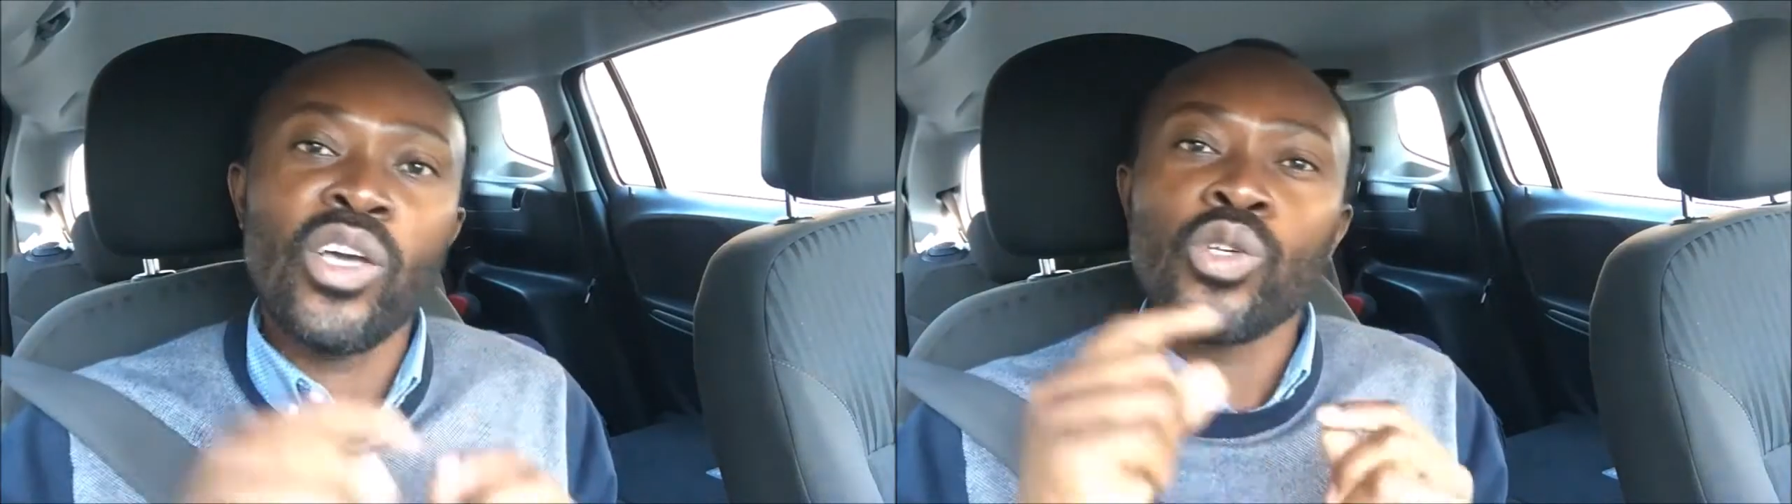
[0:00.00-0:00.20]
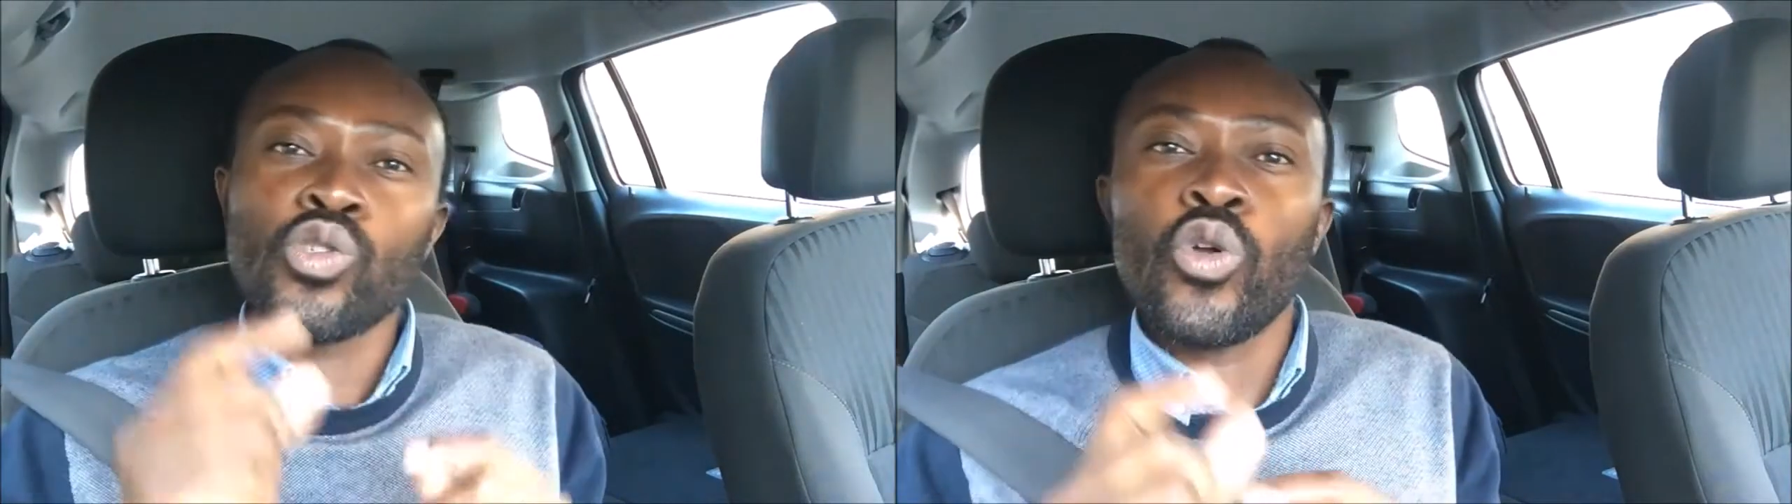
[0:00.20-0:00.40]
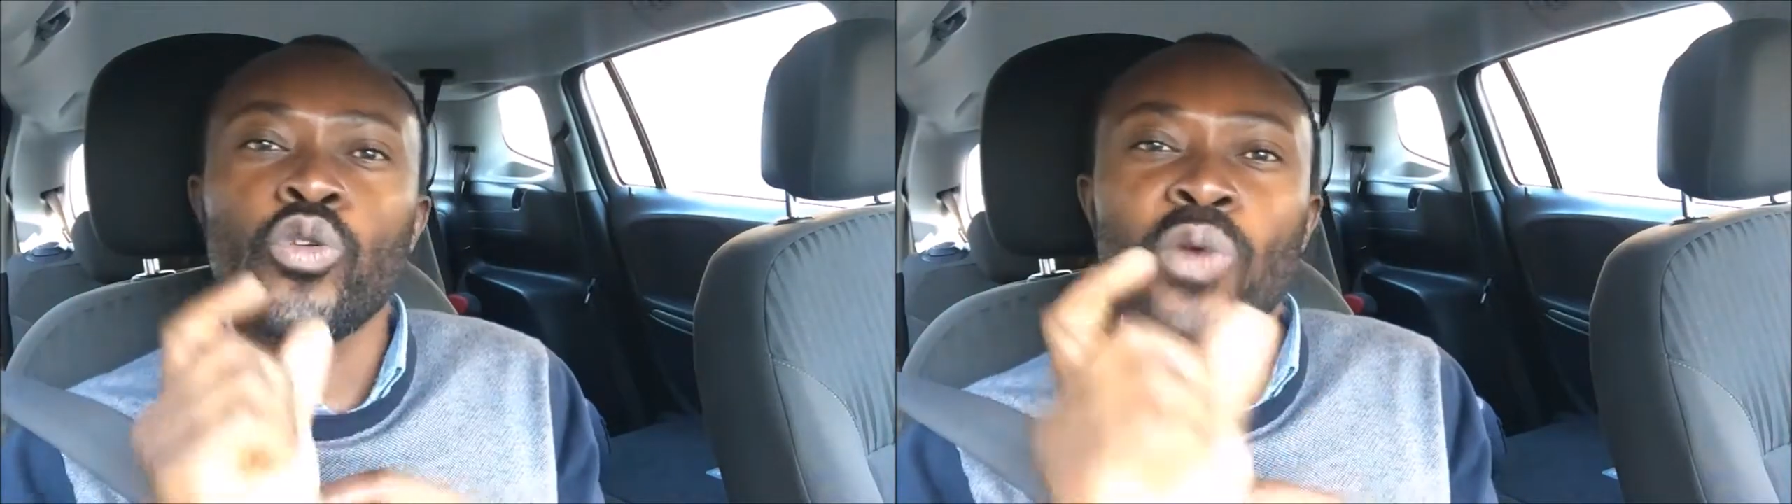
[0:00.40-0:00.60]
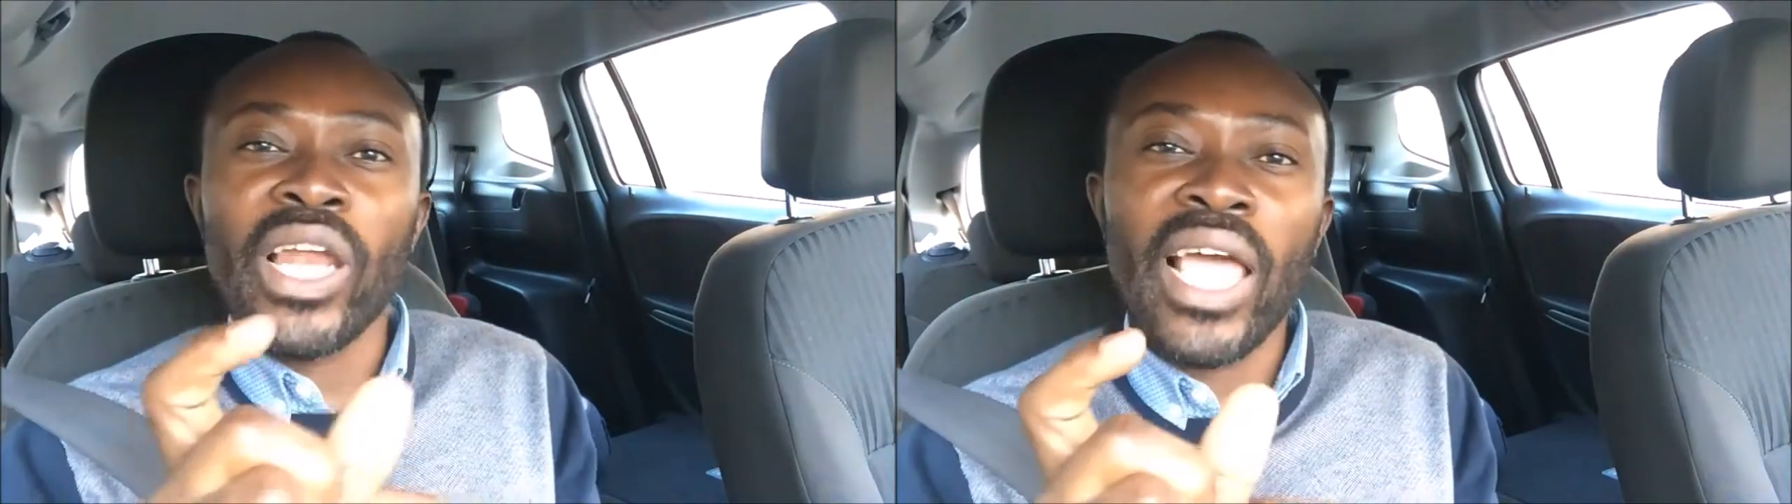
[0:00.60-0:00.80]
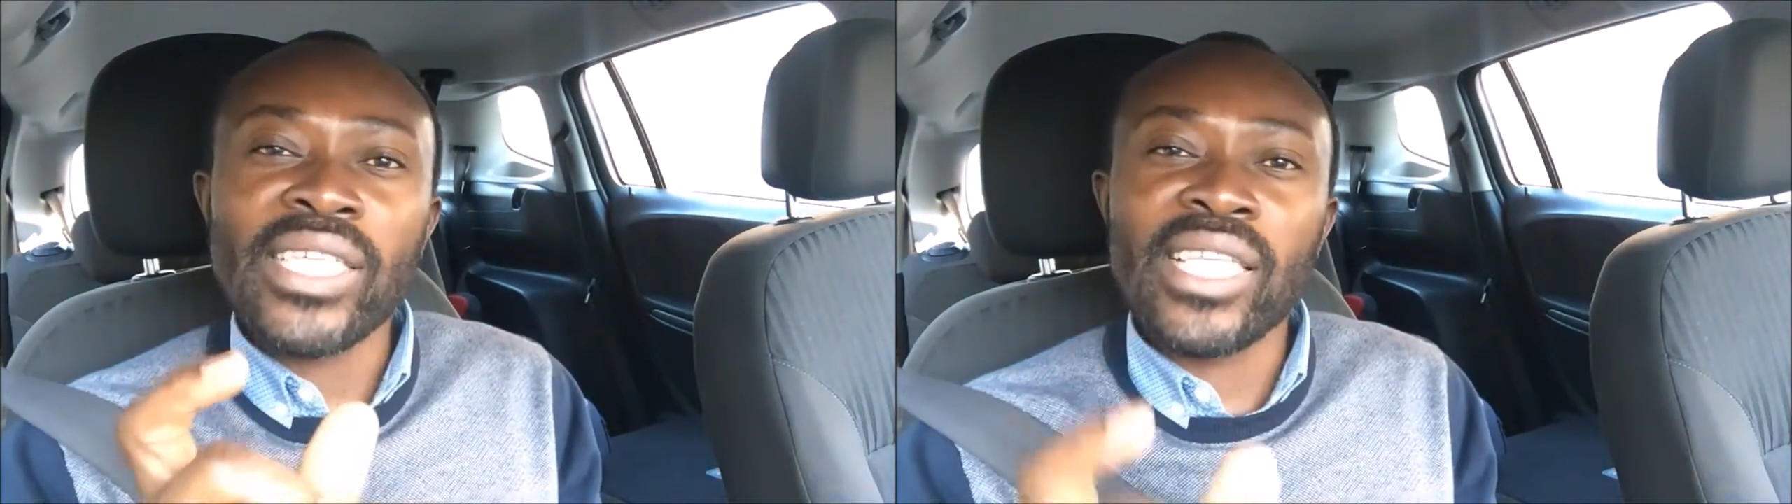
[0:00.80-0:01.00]
So you
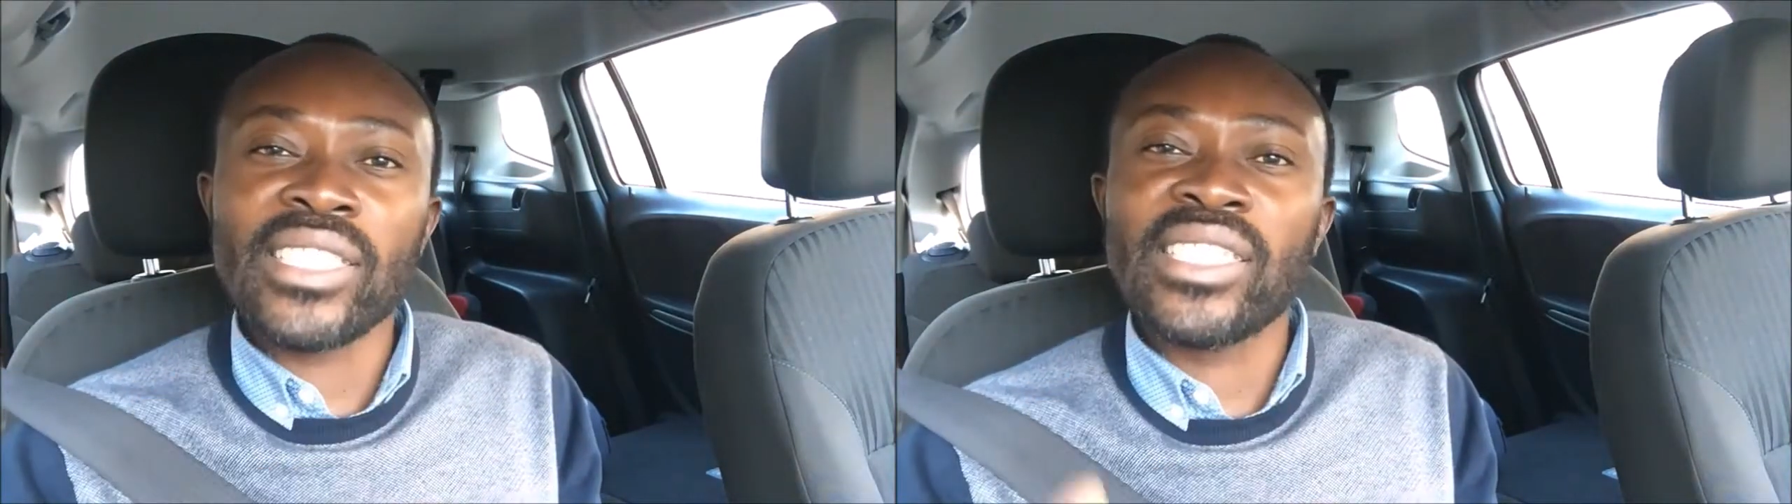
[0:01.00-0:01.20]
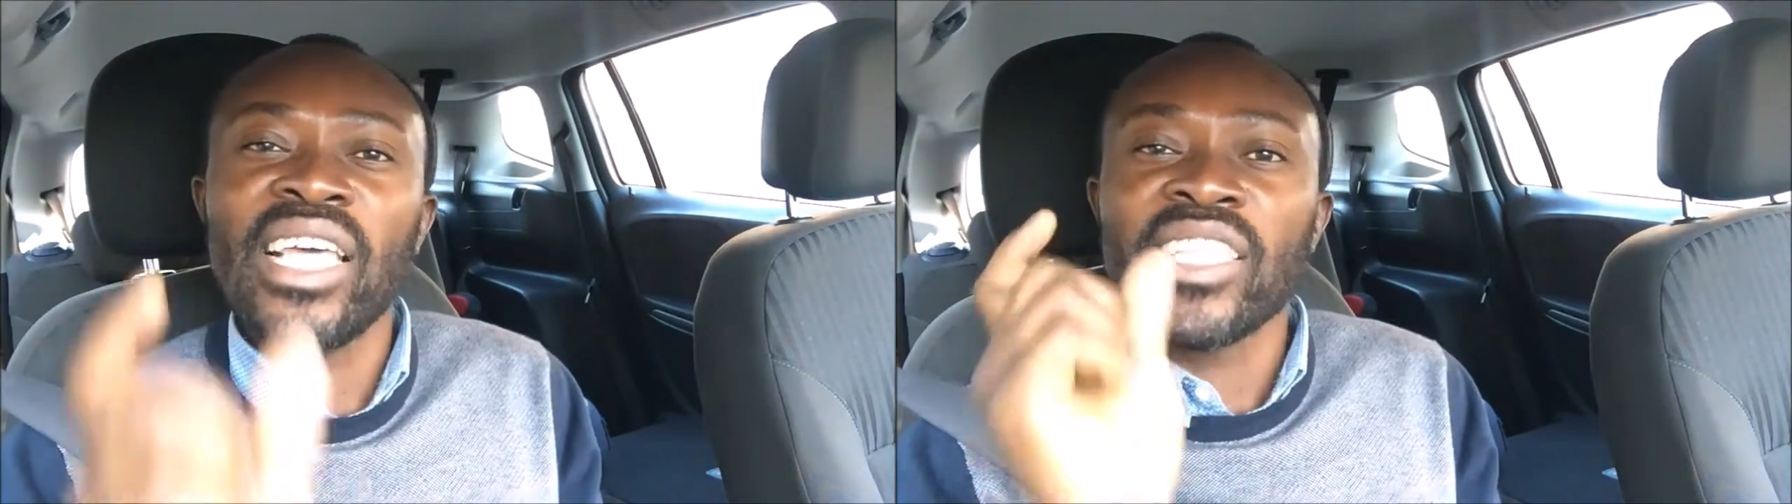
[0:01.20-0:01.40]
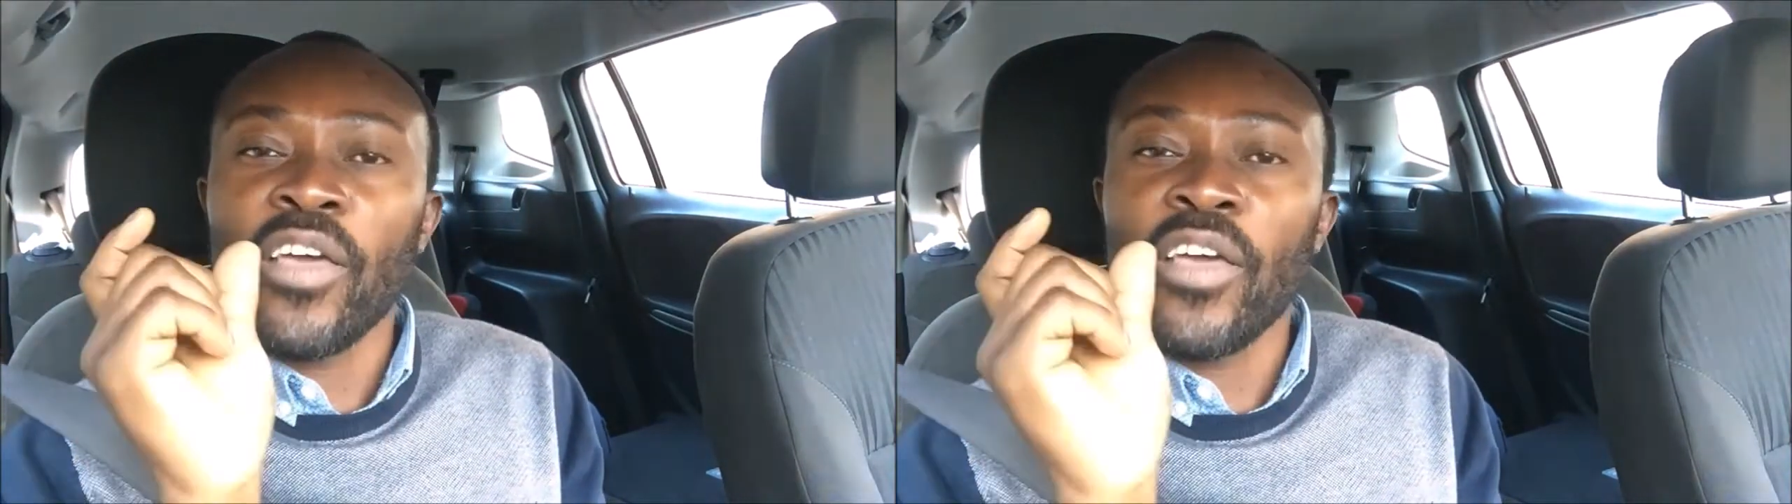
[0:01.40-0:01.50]
realize that